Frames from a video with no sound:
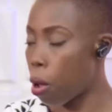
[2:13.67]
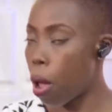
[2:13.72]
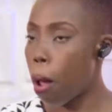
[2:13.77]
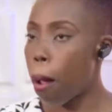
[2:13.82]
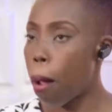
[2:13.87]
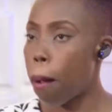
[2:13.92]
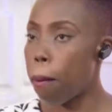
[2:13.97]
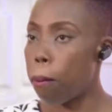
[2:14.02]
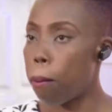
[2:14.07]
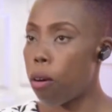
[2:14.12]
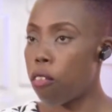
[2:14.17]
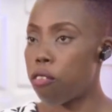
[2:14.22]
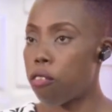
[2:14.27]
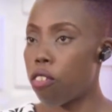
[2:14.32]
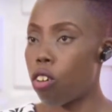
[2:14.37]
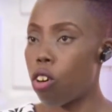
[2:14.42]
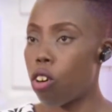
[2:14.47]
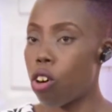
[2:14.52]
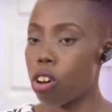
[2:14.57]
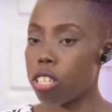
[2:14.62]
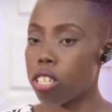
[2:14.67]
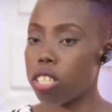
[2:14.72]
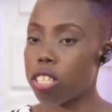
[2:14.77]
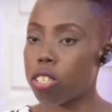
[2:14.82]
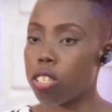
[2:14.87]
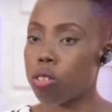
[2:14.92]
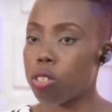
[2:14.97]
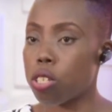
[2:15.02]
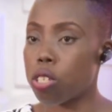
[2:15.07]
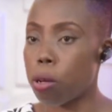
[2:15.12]
But for us
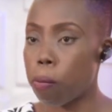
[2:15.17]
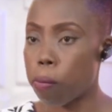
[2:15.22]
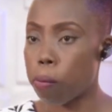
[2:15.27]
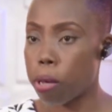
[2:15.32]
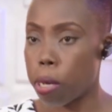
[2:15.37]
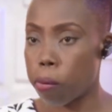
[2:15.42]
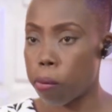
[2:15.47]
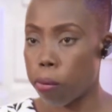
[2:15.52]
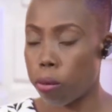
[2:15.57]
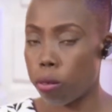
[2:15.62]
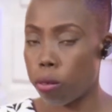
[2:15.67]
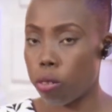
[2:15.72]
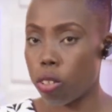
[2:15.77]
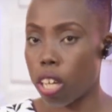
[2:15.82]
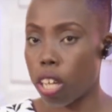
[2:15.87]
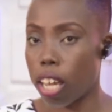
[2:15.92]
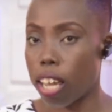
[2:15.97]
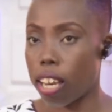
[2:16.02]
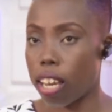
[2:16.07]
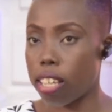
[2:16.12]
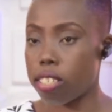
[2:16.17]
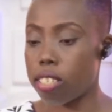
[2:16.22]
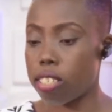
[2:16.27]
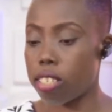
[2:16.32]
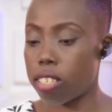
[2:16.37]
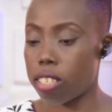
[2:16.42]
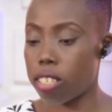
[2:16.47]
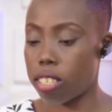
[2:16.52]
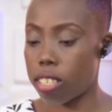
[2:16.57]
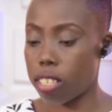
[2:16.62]
sickle cell people, it is
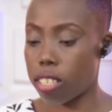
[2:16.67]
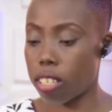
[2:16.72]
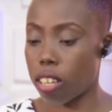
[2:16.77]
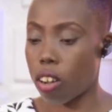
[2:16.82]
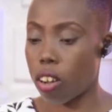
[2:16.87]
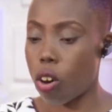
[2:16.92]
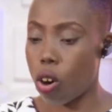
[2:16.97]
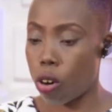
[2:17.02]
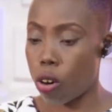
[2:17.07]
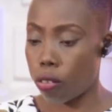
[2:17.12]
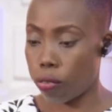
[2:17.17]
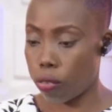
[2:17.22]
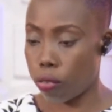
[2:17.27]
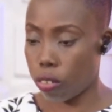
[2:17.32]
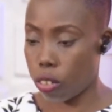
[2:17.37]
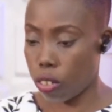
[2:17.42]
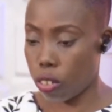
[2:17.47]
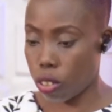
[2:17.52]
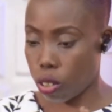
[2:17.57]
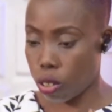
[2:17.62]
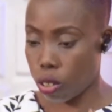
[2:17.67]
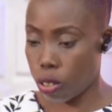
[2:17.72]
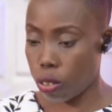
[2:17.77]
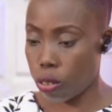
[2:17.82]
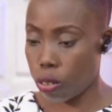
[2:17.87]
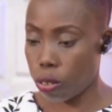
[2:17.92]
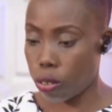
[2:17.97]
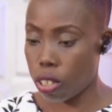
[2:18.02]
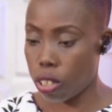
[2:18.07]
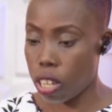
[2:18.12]
curved,
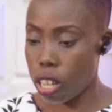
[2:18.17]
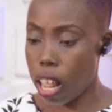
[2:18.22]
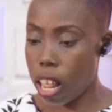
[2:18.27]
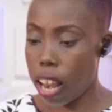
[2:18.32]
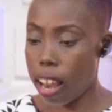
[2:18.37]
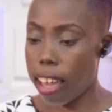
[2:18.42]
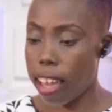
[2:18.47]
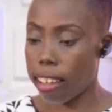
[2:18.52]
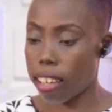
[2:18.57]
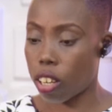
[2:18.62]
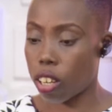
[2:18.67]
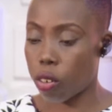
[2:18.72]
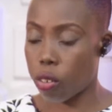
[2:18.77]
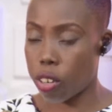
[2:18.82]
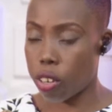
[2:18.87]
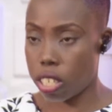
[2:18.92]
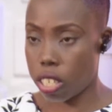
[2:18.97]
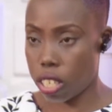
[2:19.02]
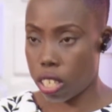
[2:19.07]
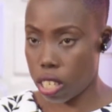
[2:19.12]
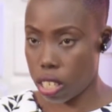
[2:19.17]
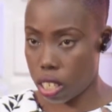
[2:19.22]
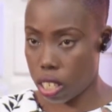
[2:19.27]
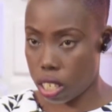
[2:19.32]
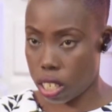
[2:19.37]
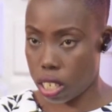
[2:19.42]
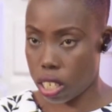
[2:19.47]
like a crescent.